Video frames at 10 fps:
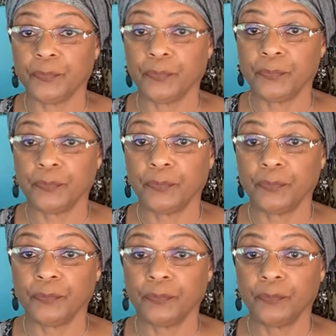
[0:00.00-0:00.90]

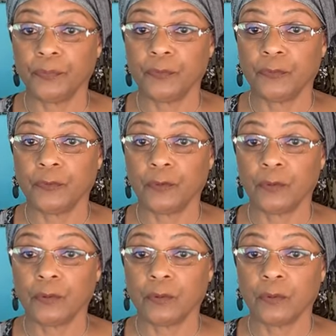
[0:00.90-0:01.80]

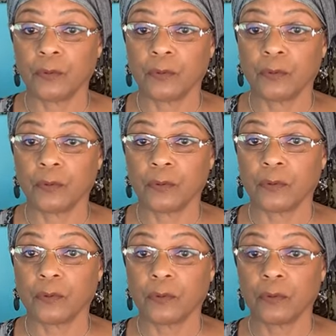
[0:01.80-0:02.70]

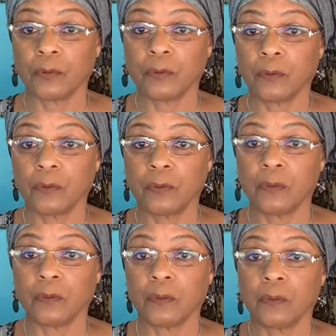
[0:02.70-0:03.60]

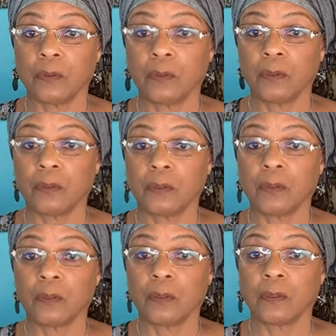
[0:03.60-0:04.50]

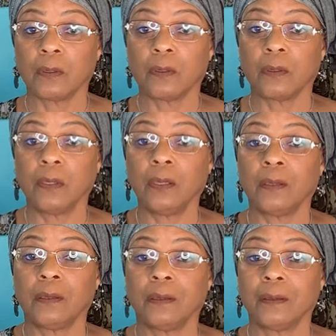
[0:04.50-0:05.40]

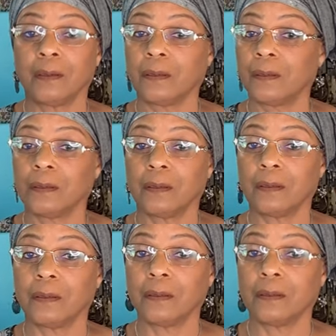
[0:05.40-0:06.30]

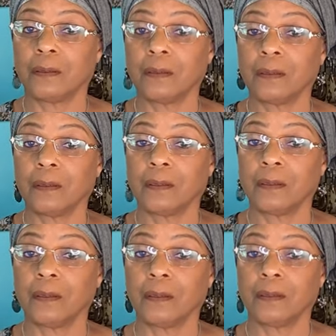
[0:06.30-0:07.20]

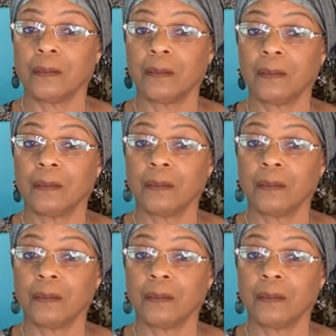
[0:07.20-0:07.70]
Nothing is said.